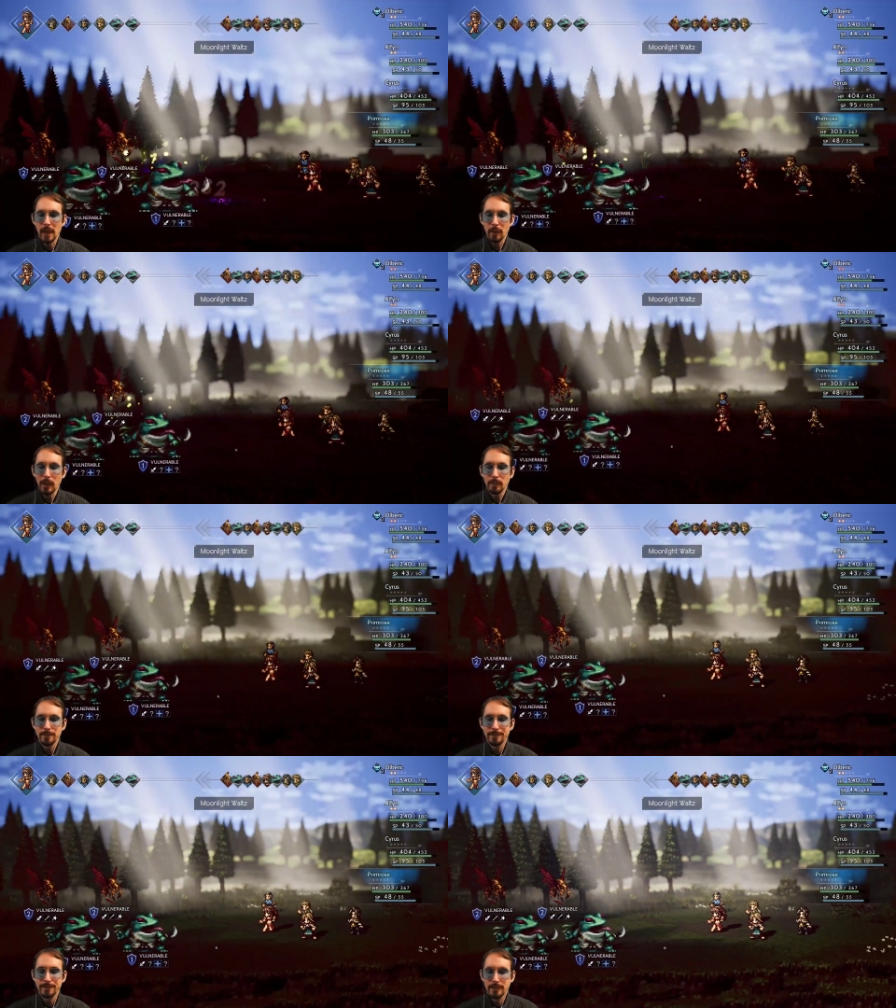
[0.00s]
There we go.
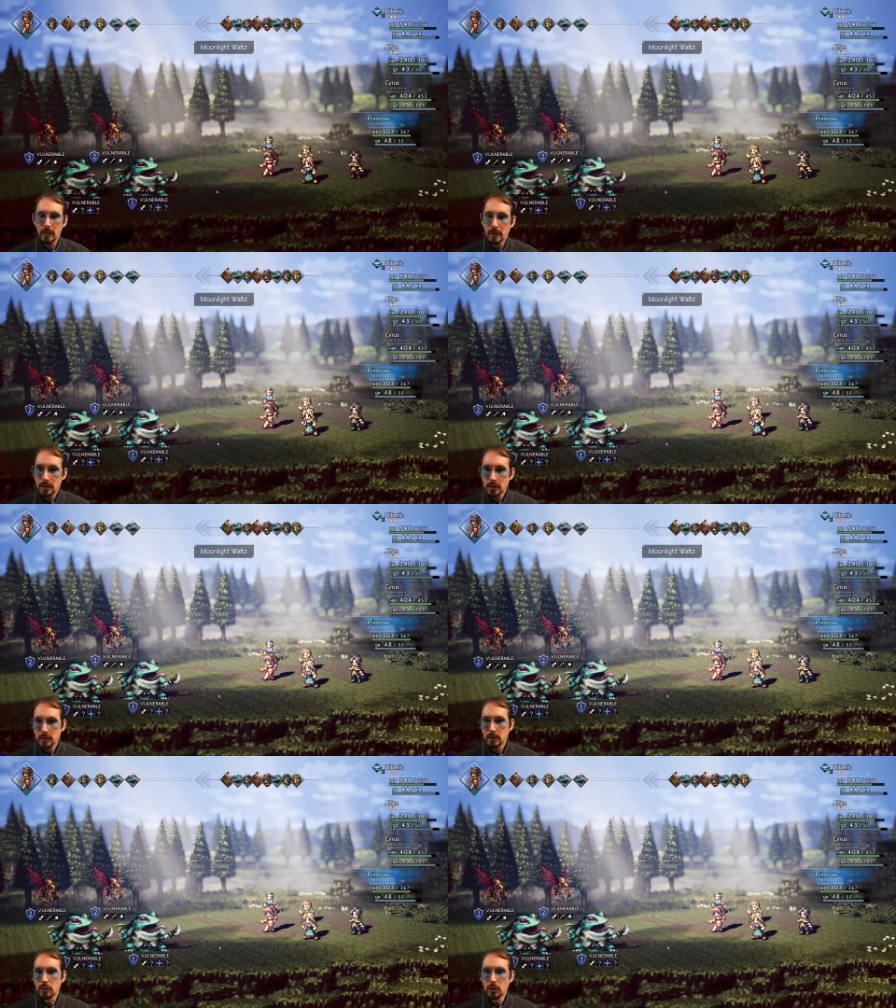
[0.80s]

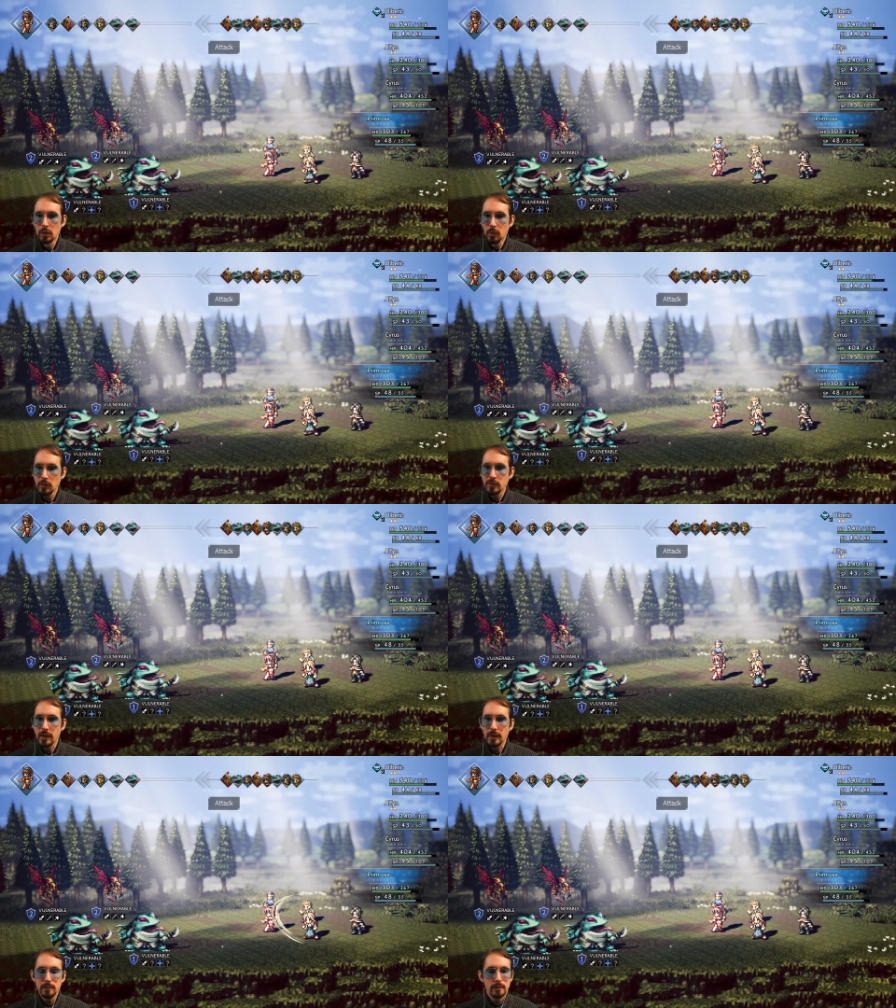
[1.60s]
No more
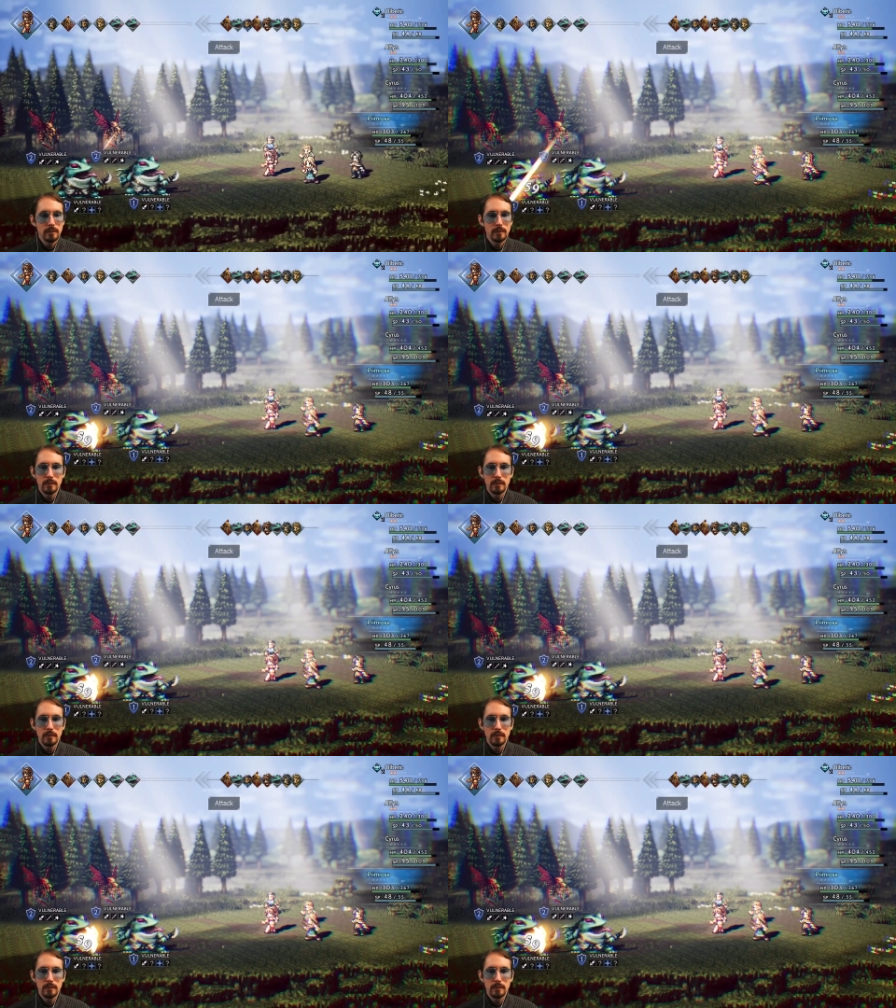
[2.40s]
snail.